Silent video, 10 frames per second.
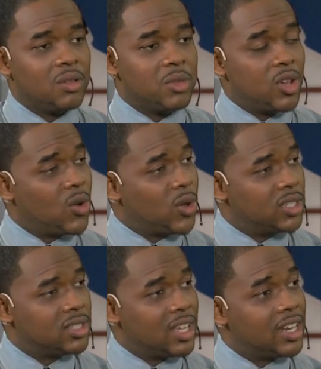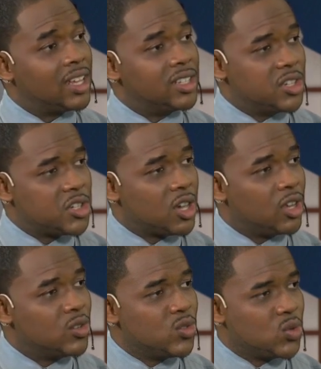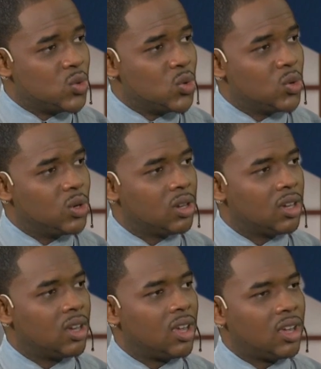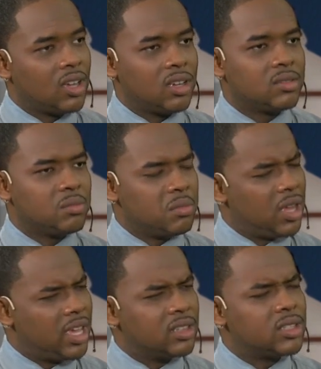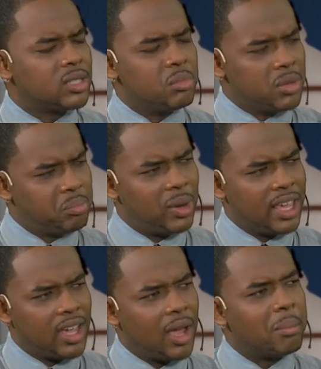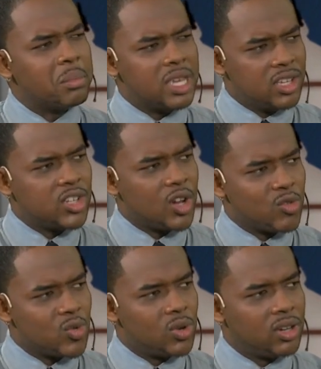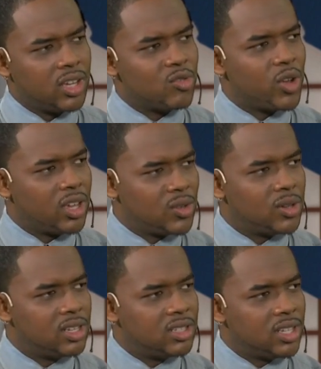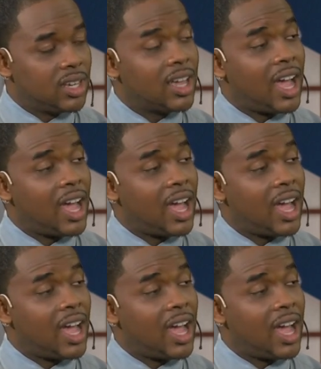Because in addition to it be playing a major role in regulating